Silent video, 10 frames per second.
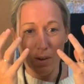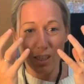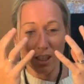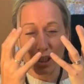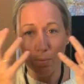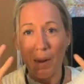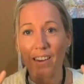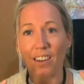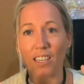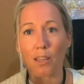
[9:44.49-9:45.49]

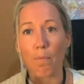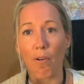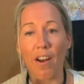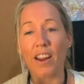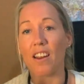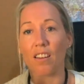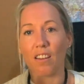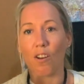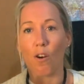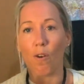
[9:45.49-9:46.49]
expanding the
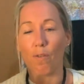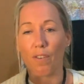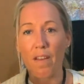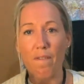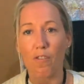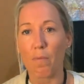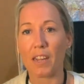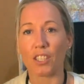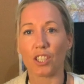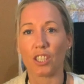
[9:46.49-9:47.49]
brain of
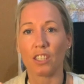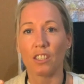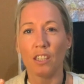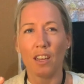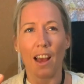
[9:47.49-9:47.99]
information.